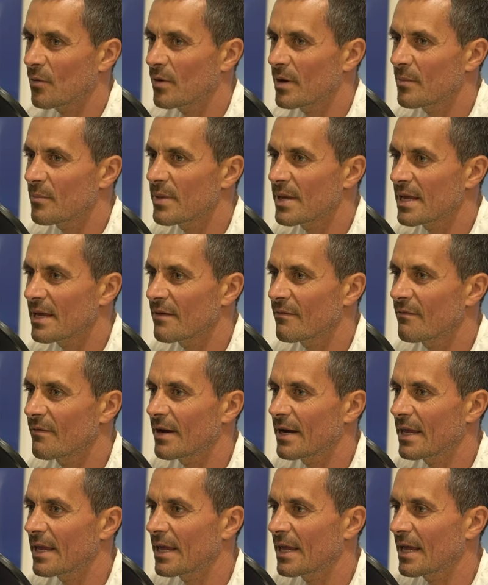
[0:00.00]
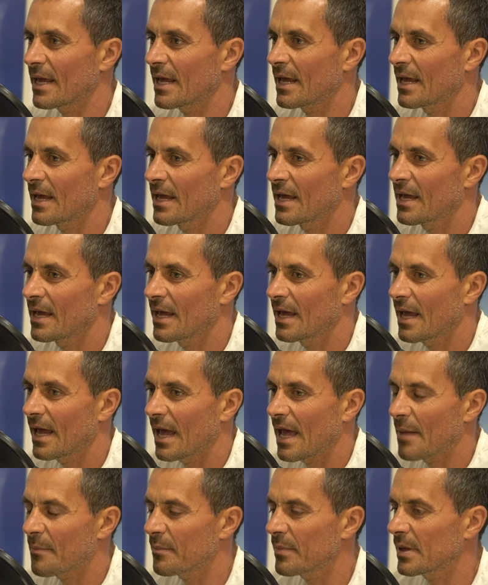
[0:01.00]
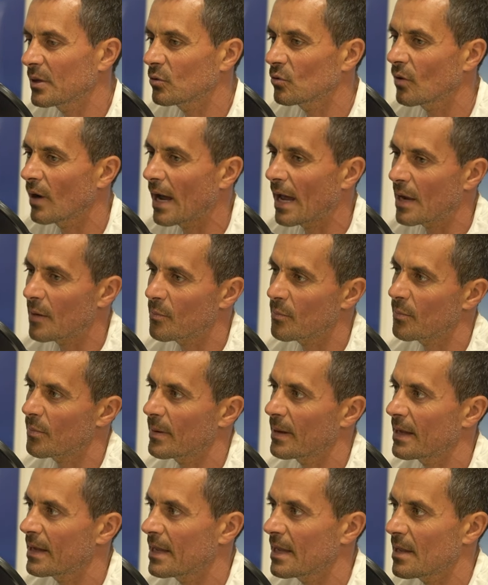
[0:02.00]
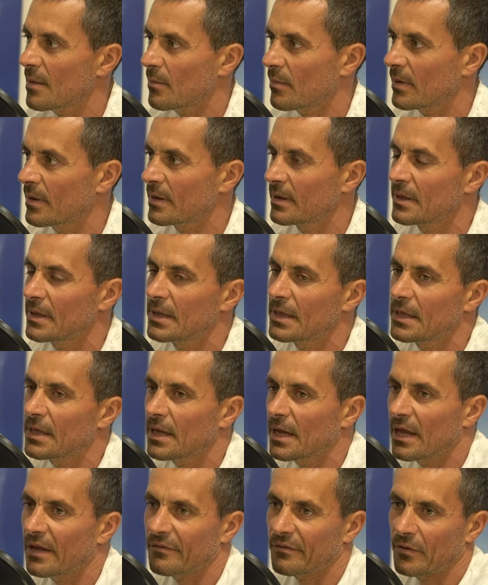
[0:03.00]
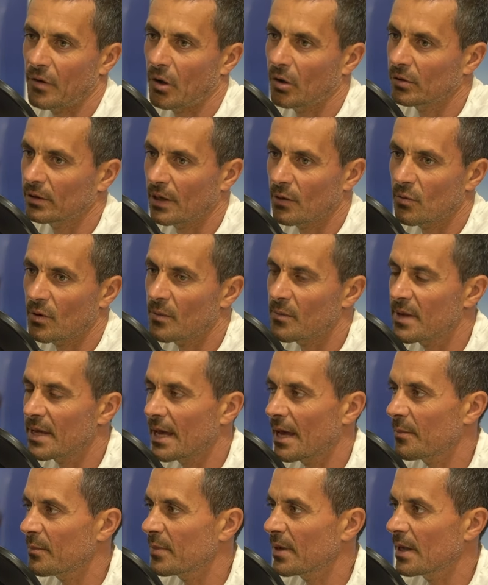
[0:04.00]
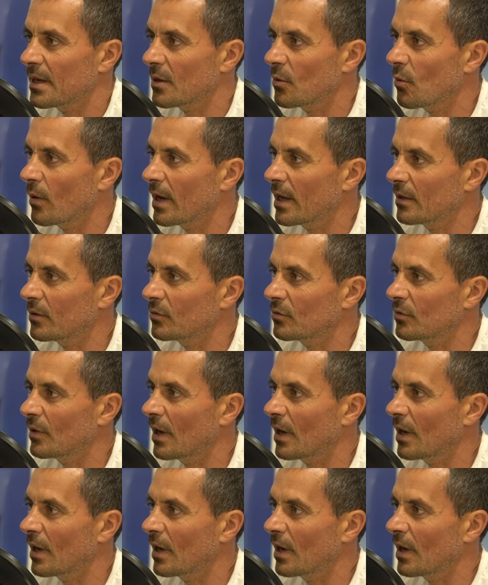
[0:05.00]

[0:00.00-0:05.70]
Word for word: will be very happy to help mm-hmm. him. Mm-hmm. If not, I will be happy anyway to